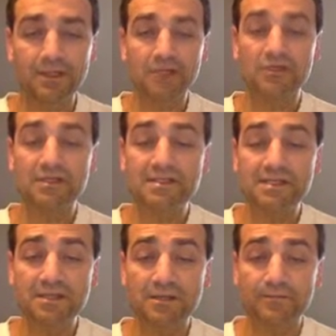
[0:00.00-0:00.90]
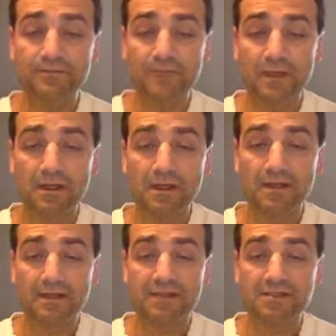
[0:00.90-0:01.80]
So you can see here
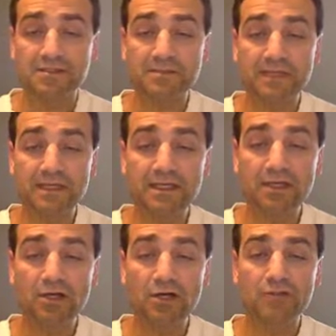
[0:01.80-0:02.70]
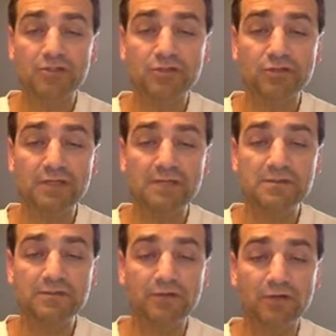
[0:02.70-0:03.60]
that the speed of a stream's
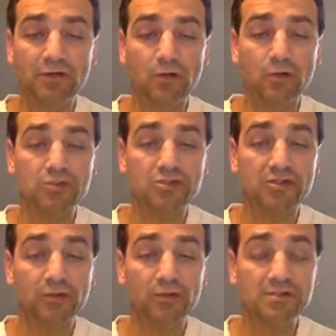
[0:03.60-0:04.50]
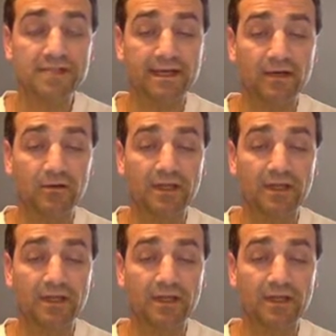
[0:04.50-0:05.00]
flow slows down